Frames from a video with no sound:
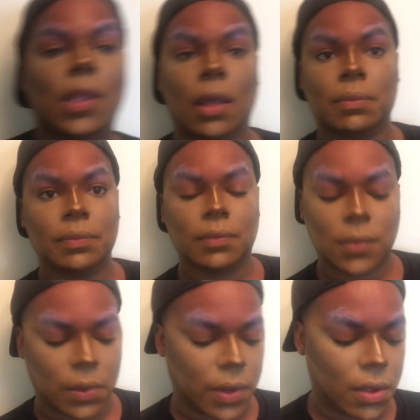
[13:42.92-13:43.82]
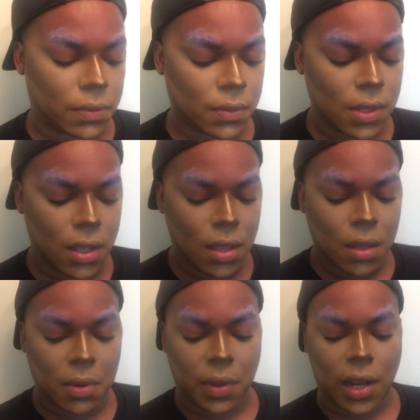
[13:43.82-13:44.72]
yeah, there we go.
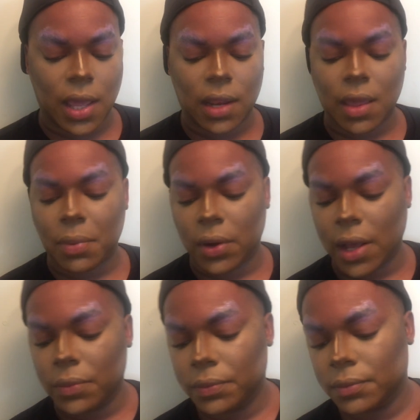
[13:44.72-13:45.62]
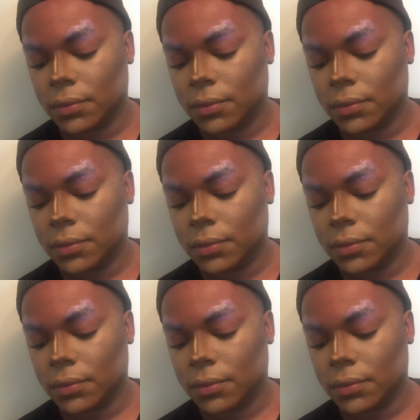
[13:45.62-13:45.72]
I'm gonna edit that part out.